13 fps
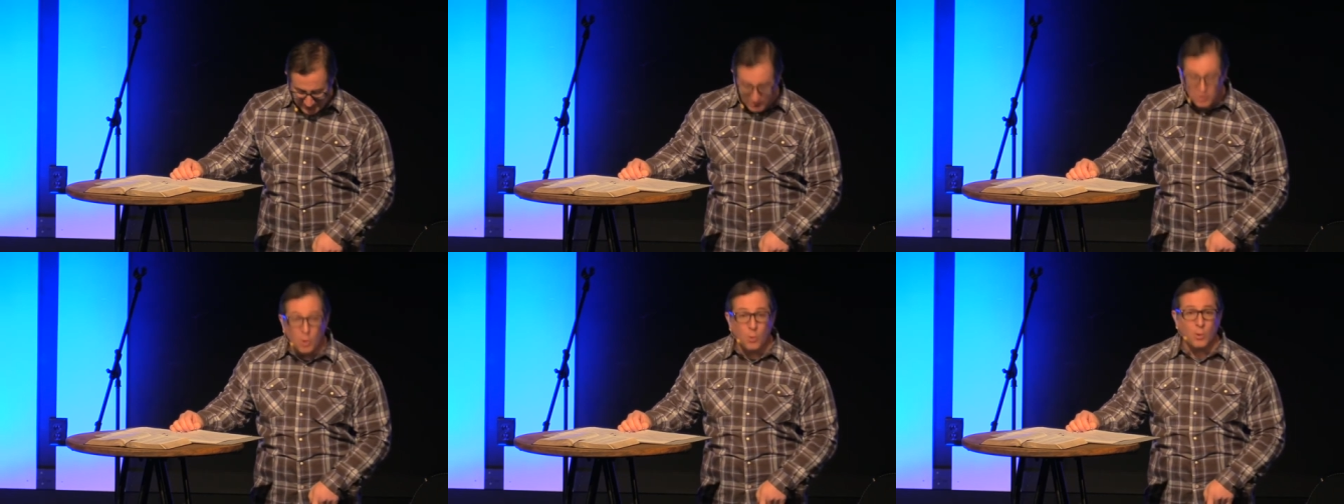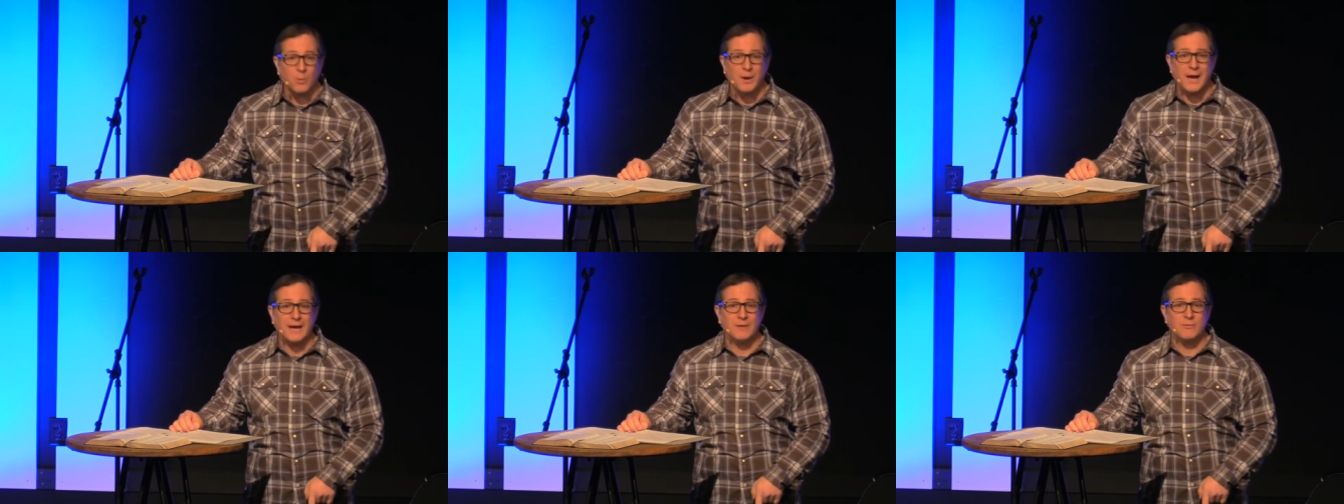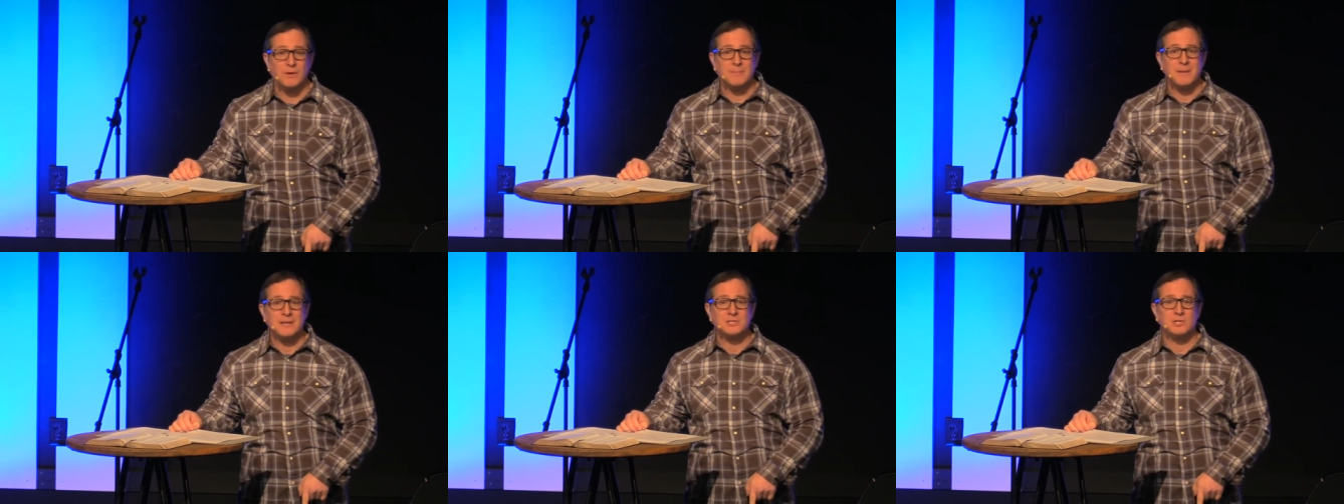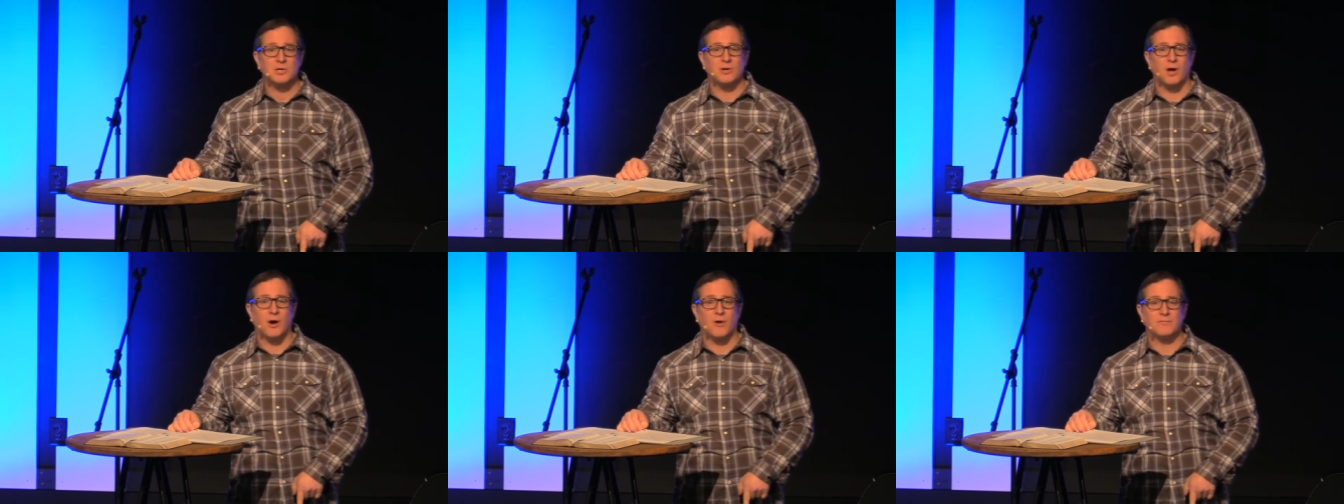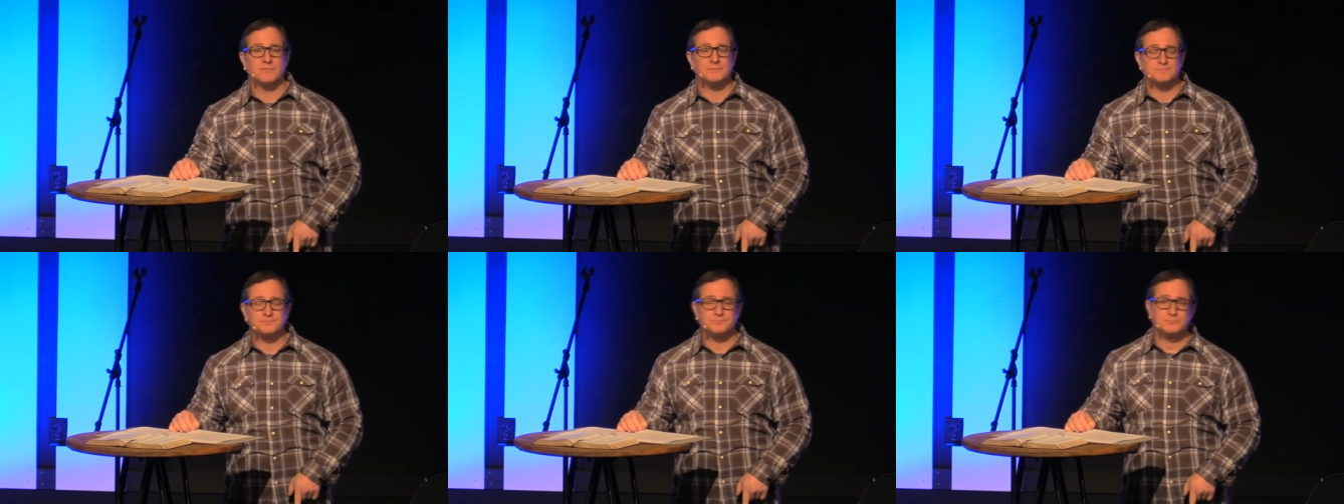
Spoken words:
by the door where I had ripped my shirt off